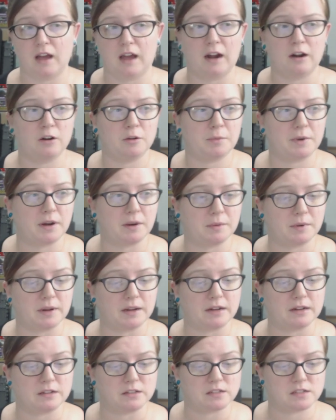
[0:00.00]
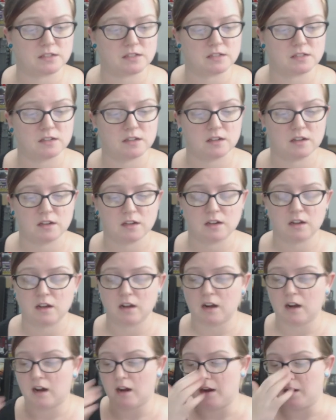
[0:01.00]
I don't know about anybody else.
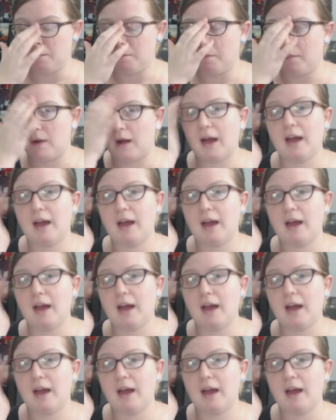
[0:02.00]
Um,